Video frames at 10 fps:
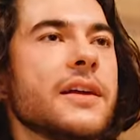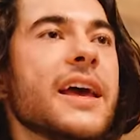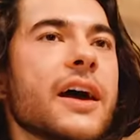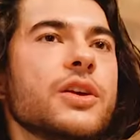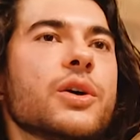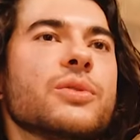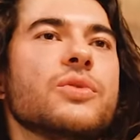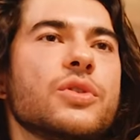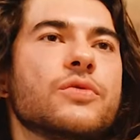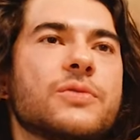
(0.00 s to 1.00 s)
yeah you
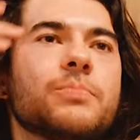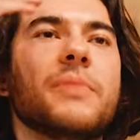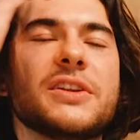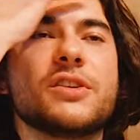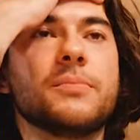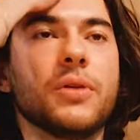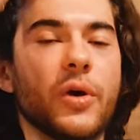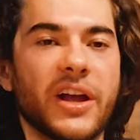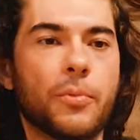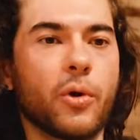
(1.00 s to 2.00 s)
you've mentioned
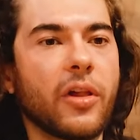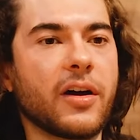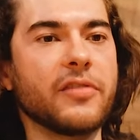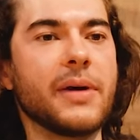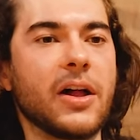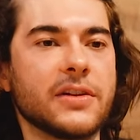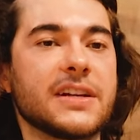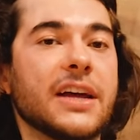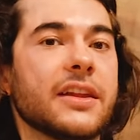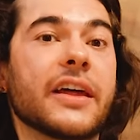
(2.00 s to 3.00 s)
blowing up work life balance
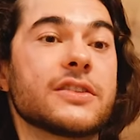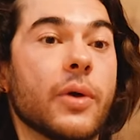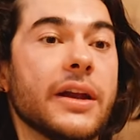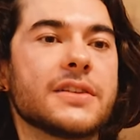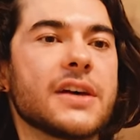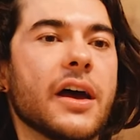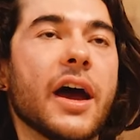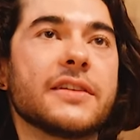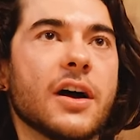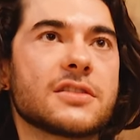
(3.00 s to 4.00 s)
and i think that's great because
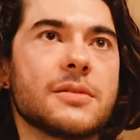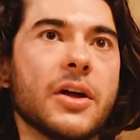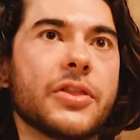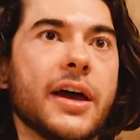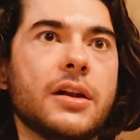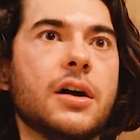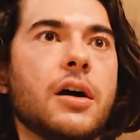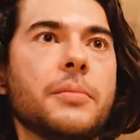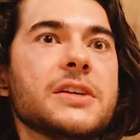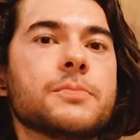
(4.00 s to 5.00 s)
I, I, talked about that
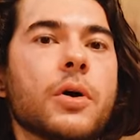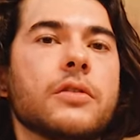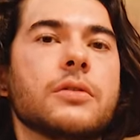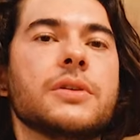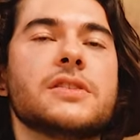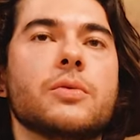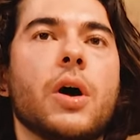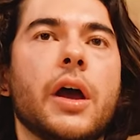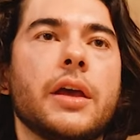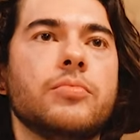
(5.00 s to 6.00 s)
um, as part of the reason
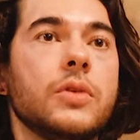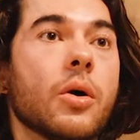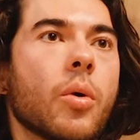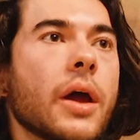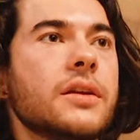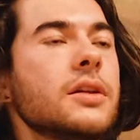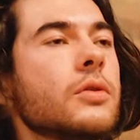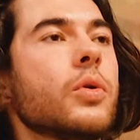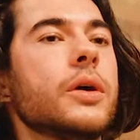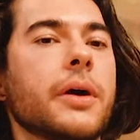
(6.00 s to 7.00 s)
why you know i did
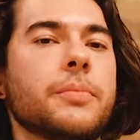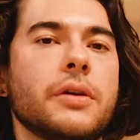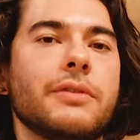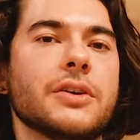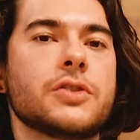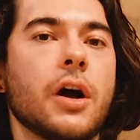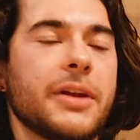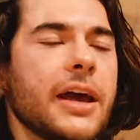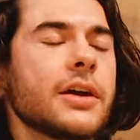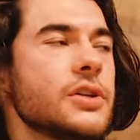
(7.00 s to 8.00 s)
quit my previous job
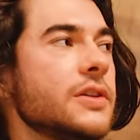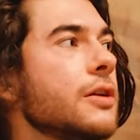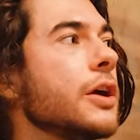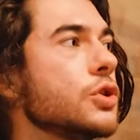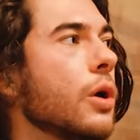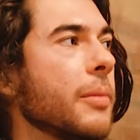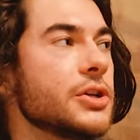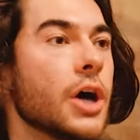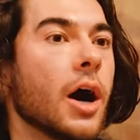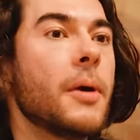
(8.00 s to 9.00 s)
and i actually did enjoy my
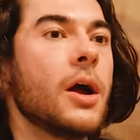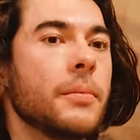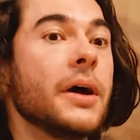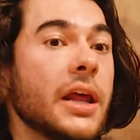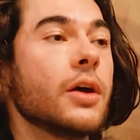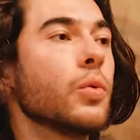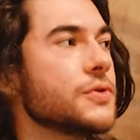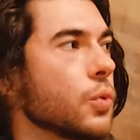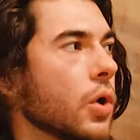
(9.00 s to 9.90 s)
job but it was